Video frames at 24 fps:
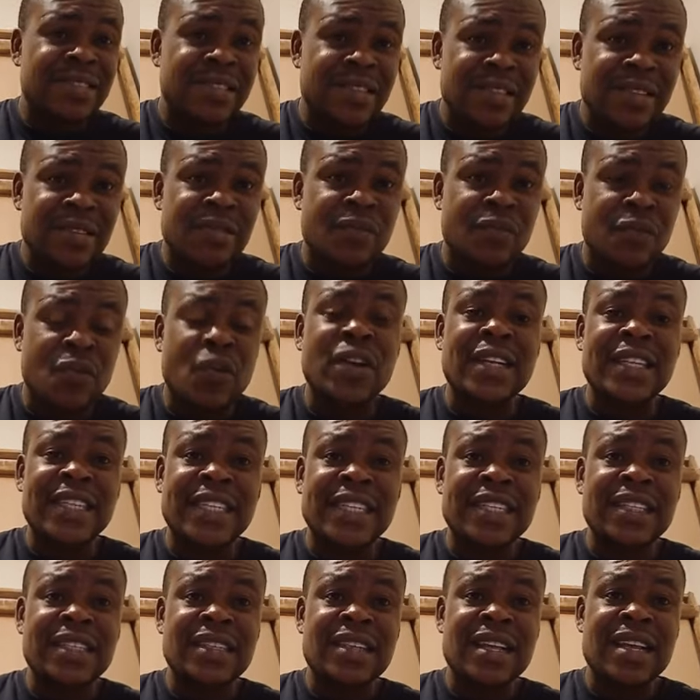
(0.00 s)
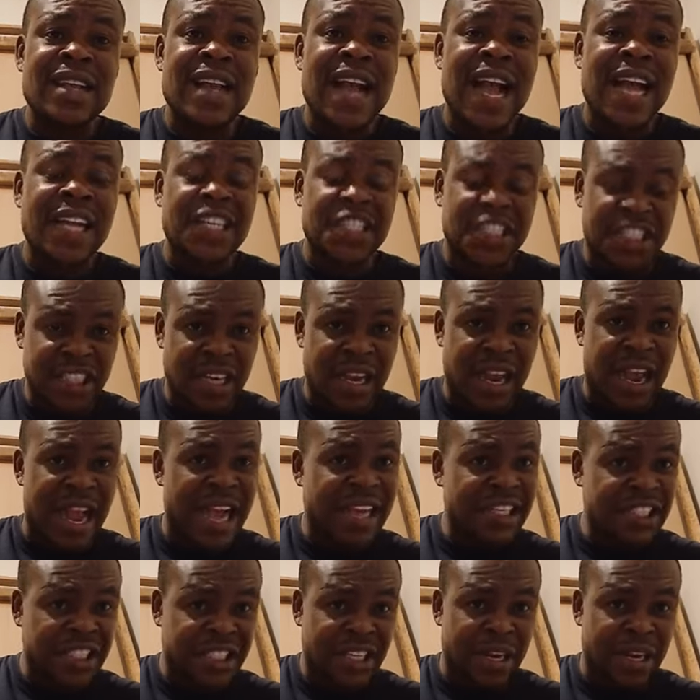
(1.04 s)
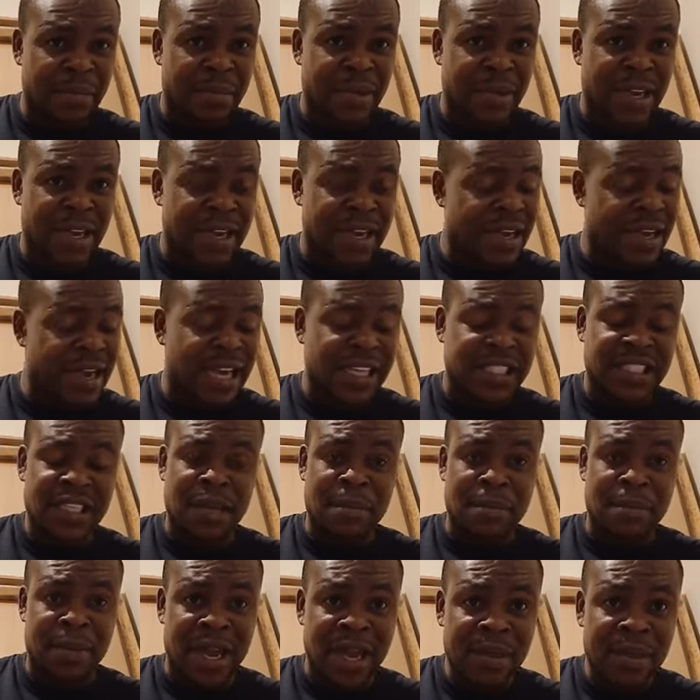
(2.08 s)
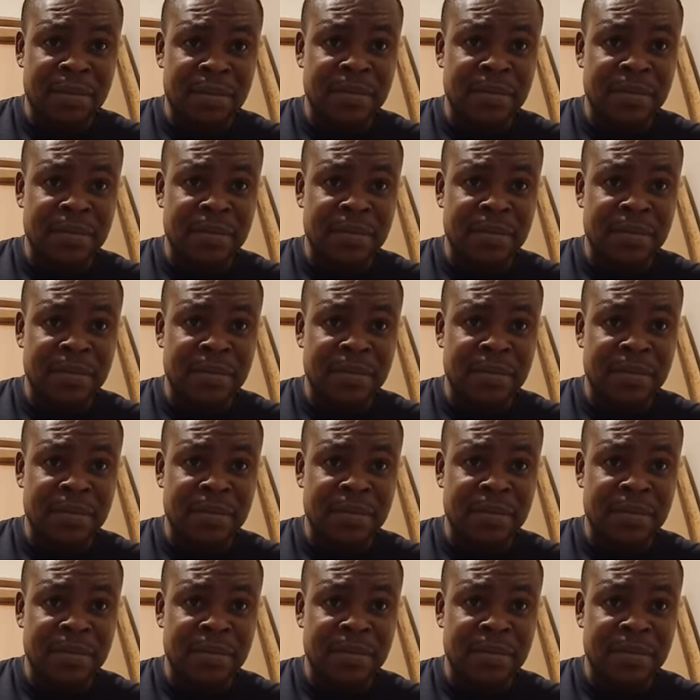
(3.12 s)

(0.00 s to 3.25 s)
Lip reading: funding Al-Shabaab.